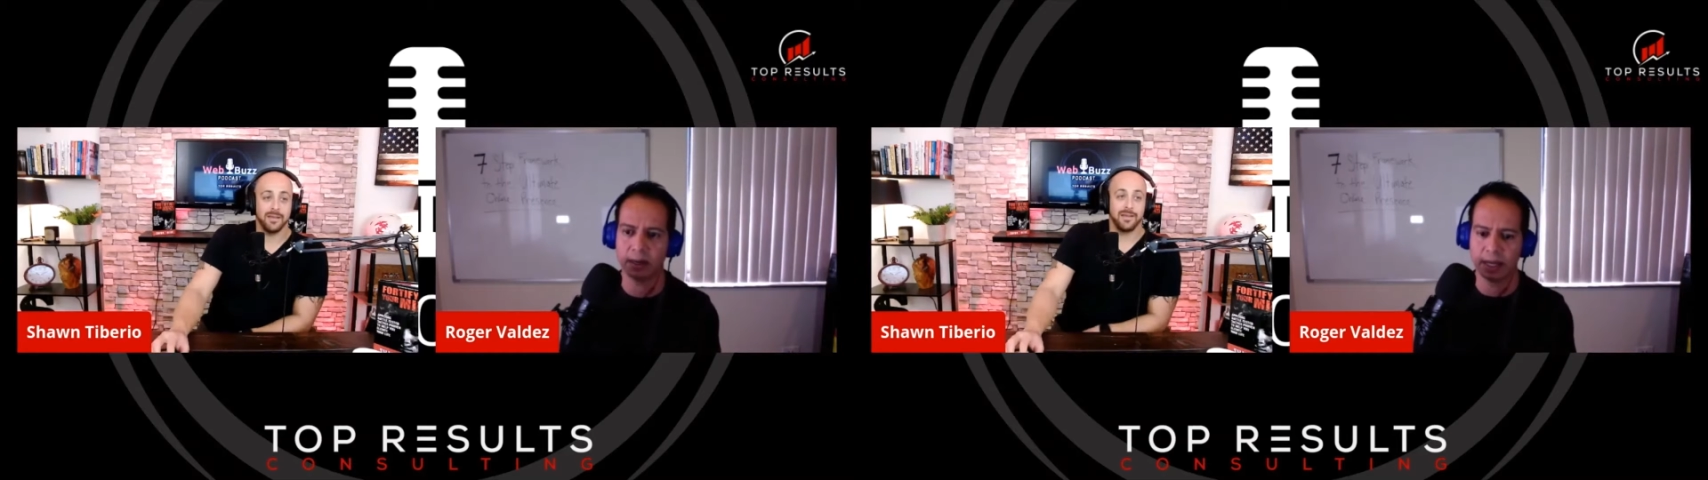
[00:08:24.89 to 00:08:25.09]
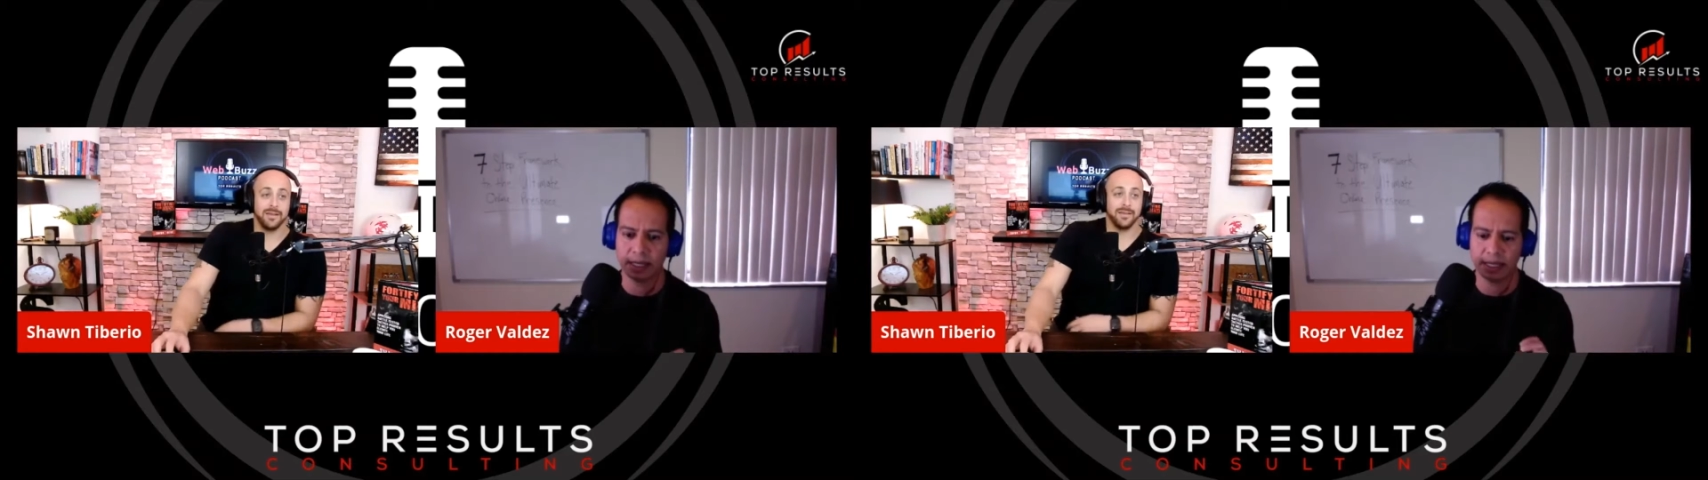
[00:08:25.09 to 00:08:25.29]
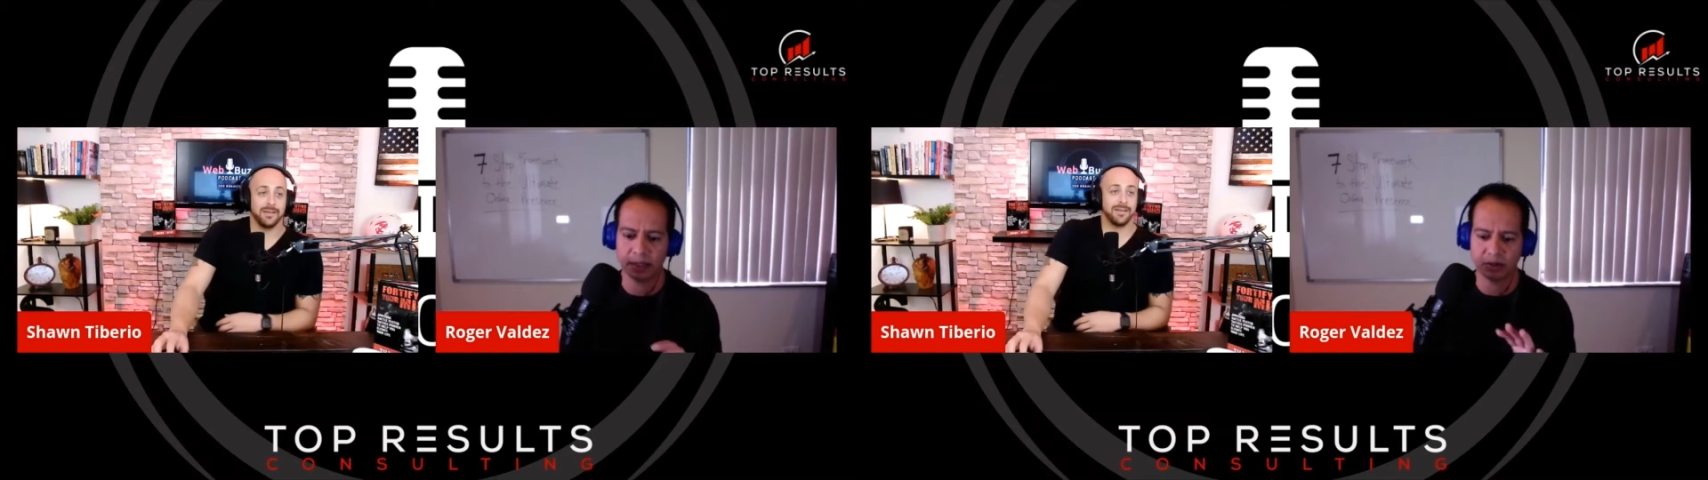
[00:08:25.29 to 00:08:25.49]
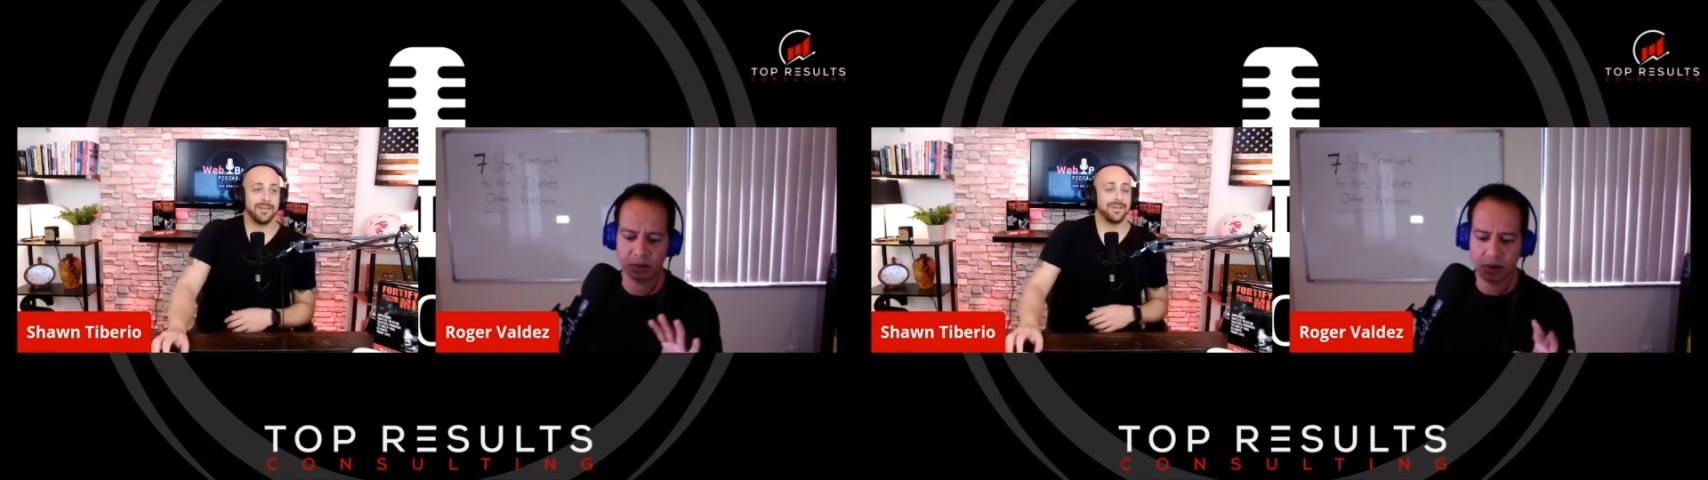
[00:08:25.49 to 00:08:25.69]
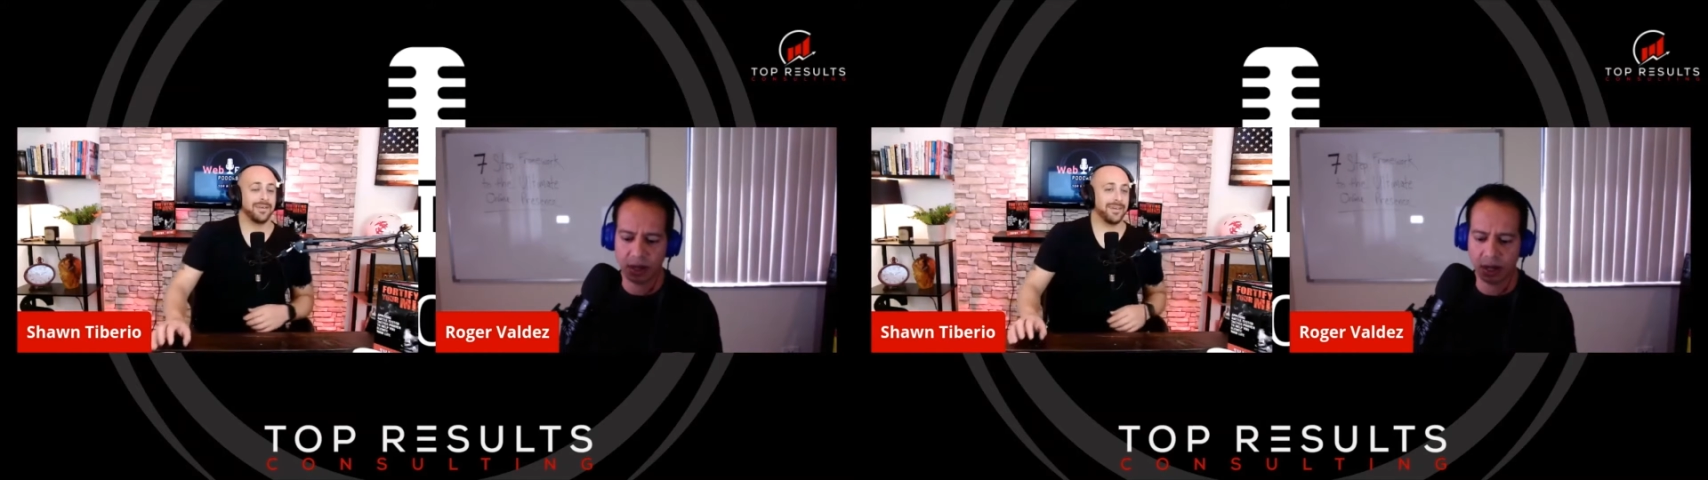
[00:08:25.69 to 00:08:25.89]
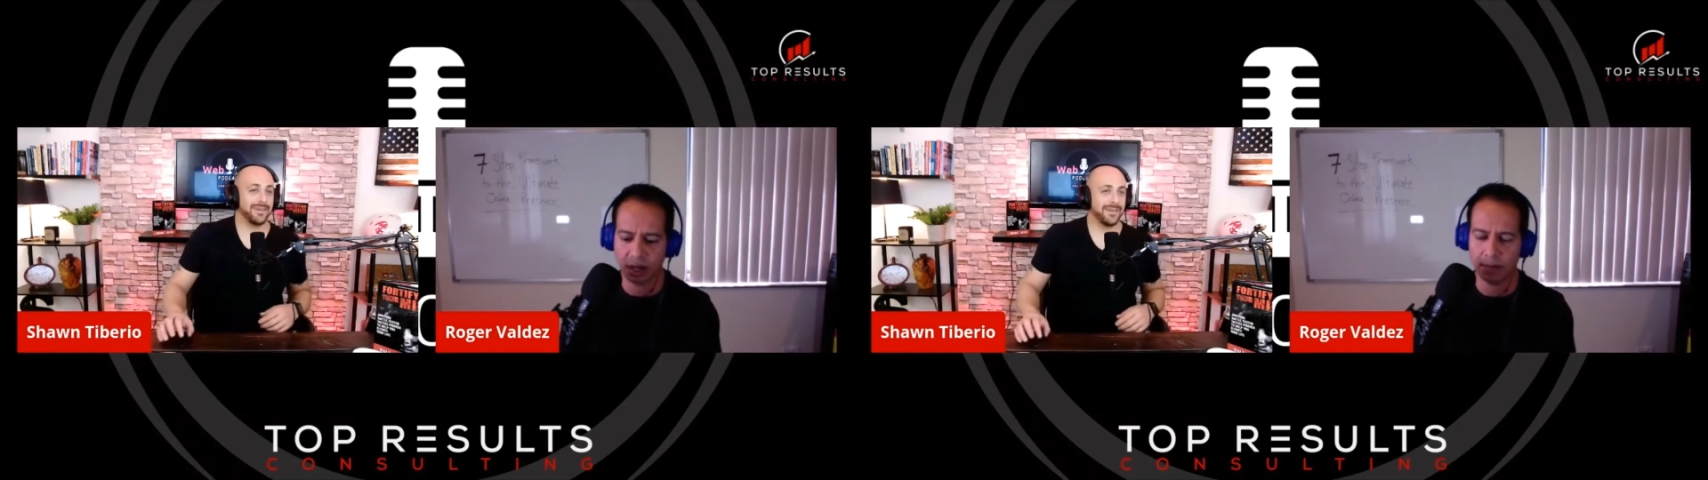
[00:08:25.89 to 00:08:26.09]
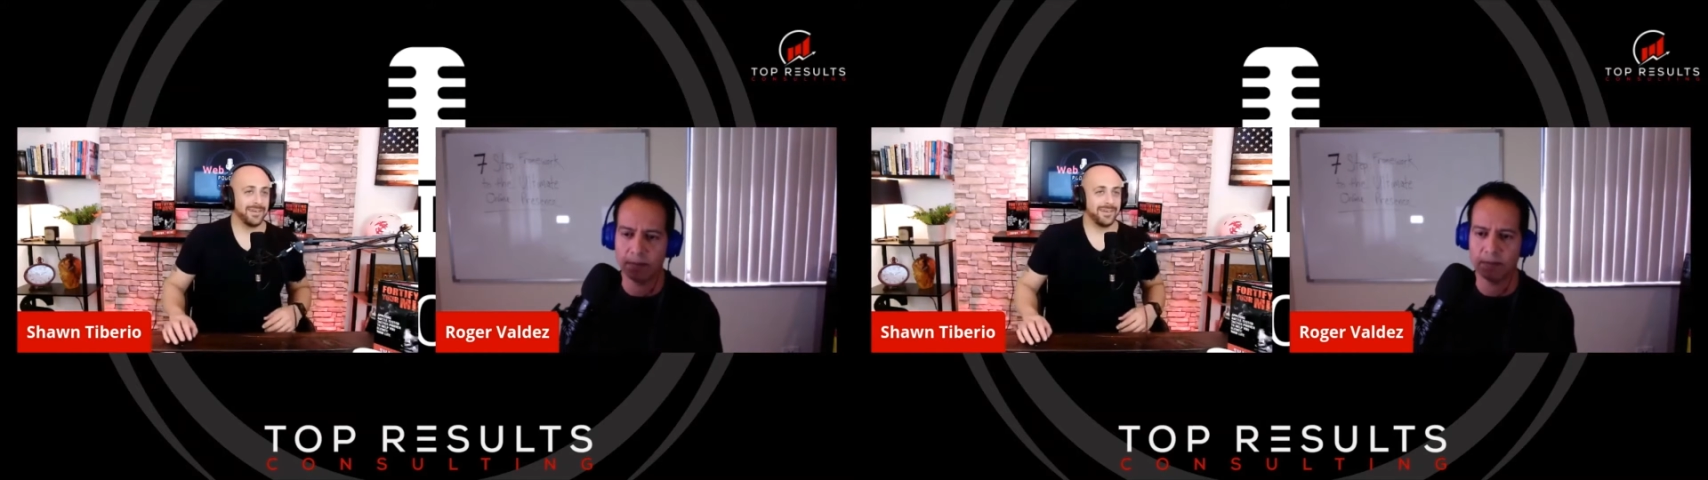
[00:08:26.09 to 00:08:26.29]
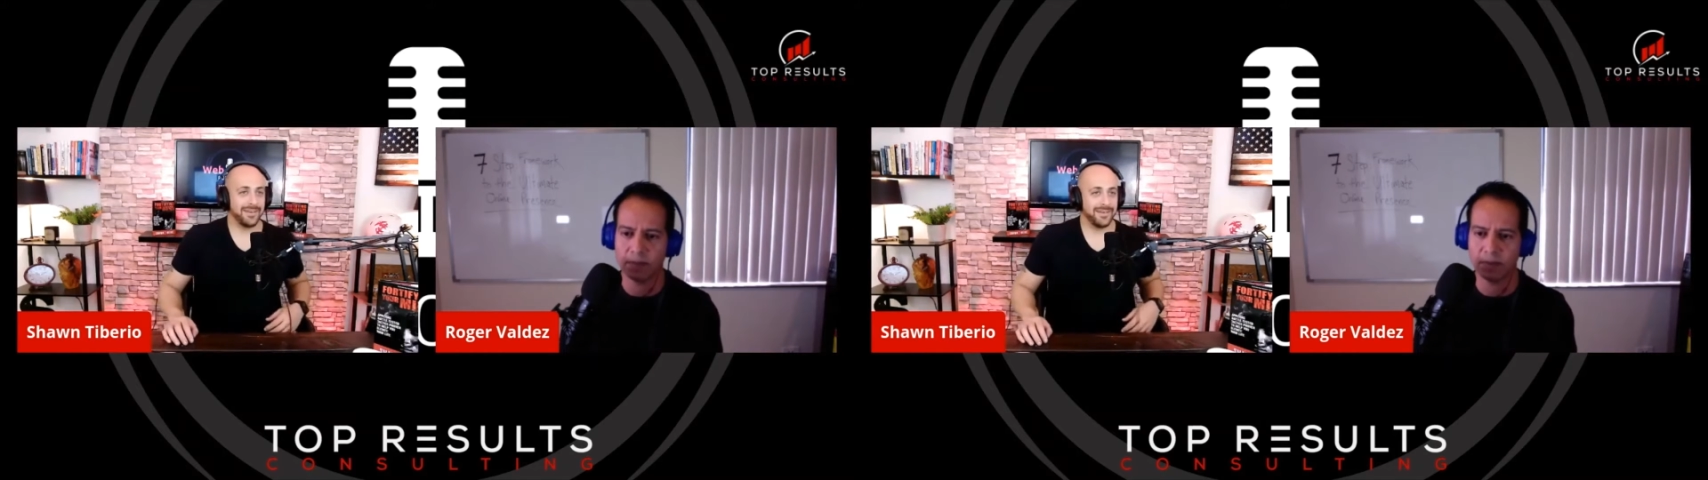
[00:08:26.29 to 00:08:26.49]
get into
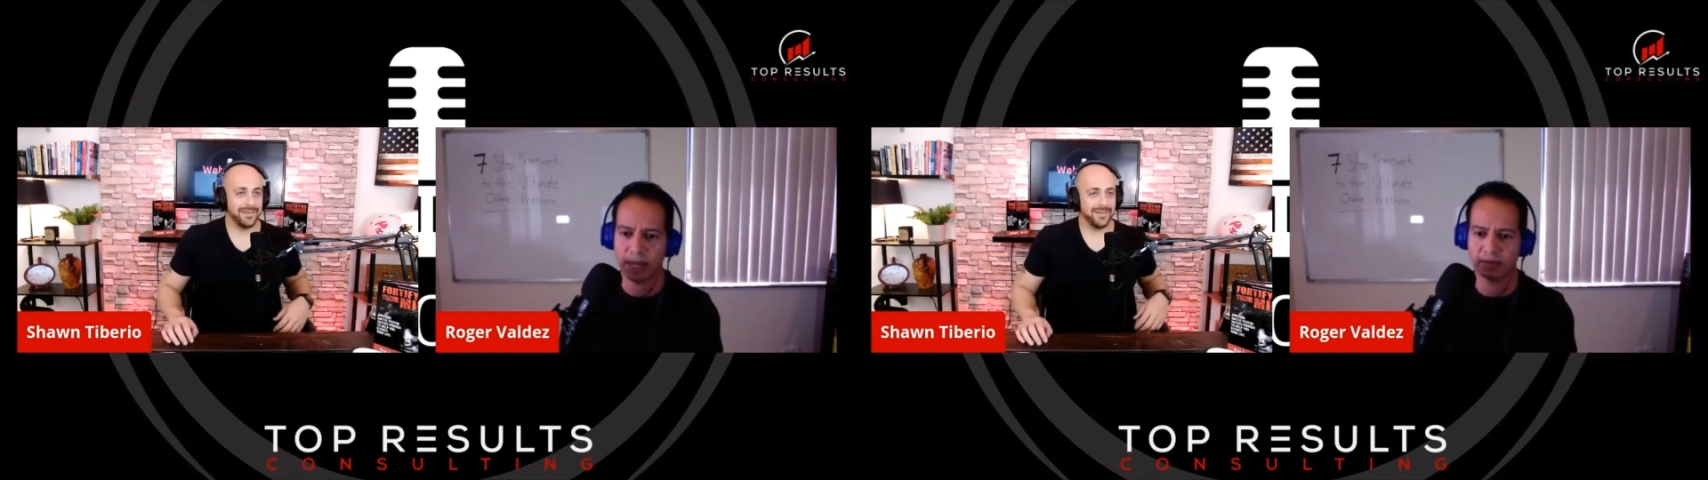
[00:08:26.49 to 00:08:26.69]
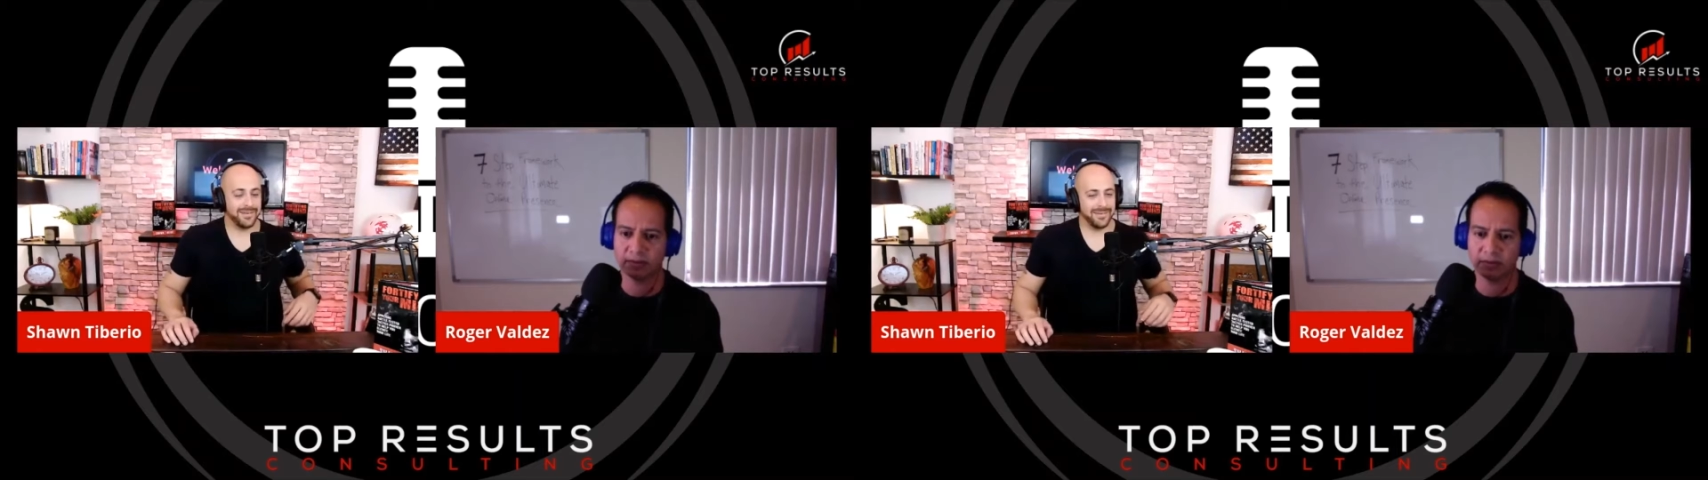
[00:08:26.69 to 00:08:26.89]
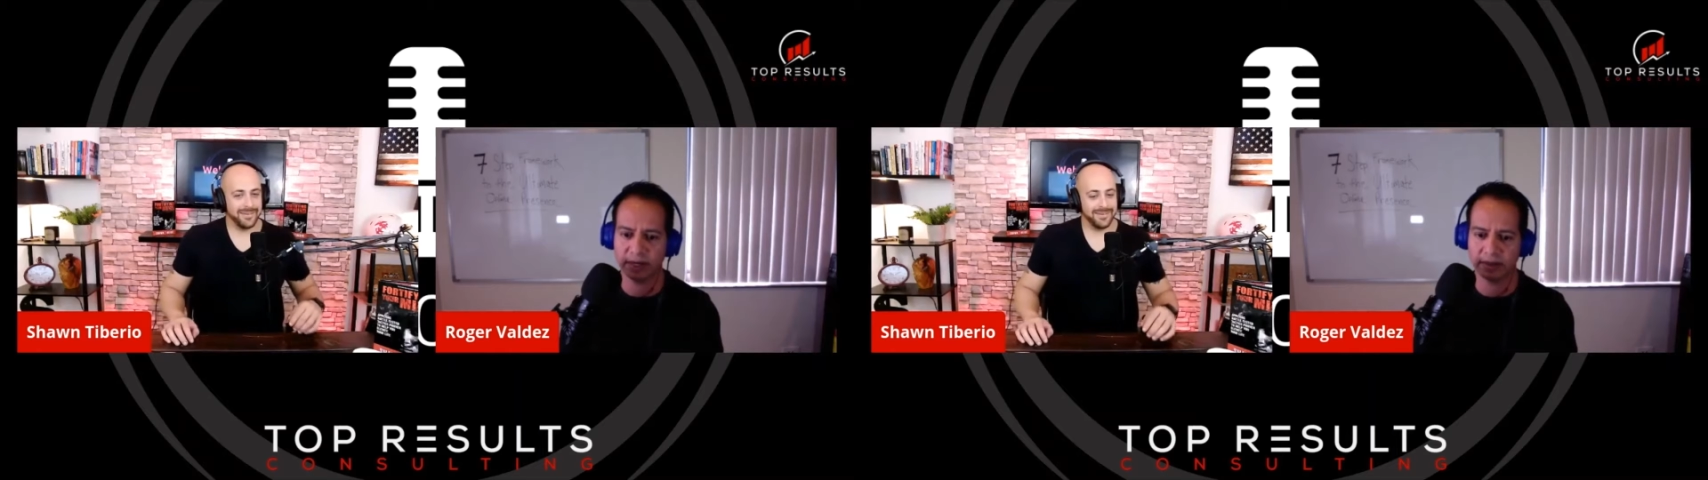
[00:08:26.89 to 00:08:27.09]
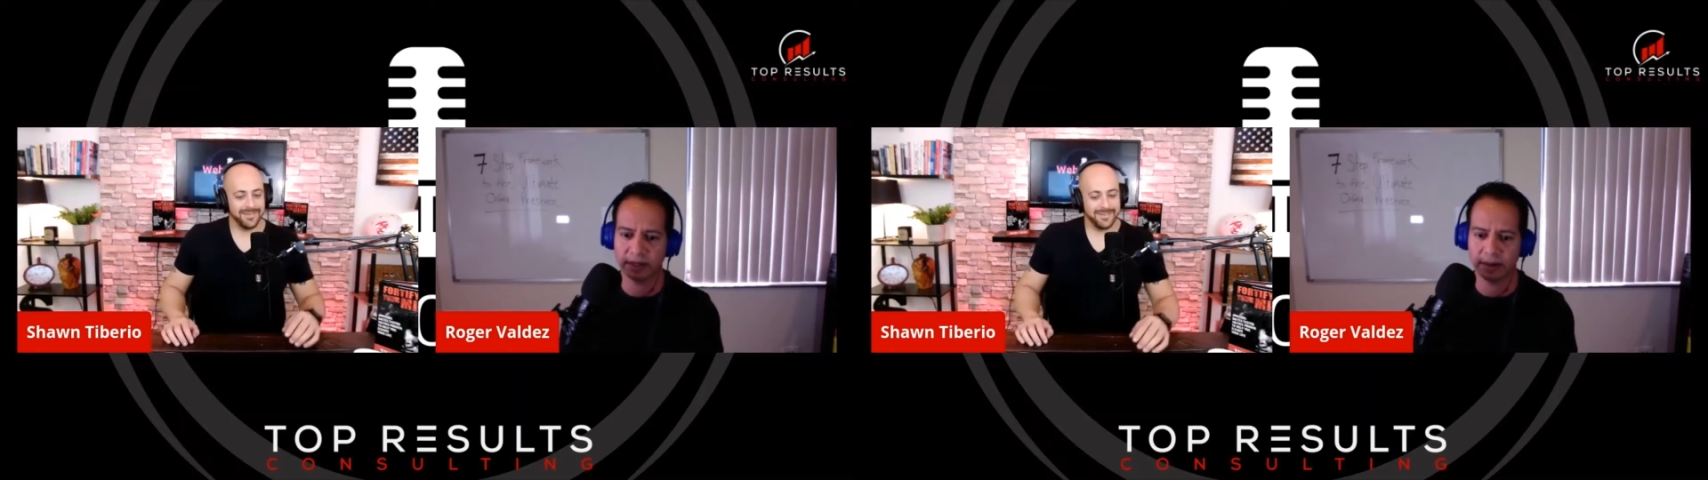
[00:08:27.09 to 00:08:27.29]
as of right there.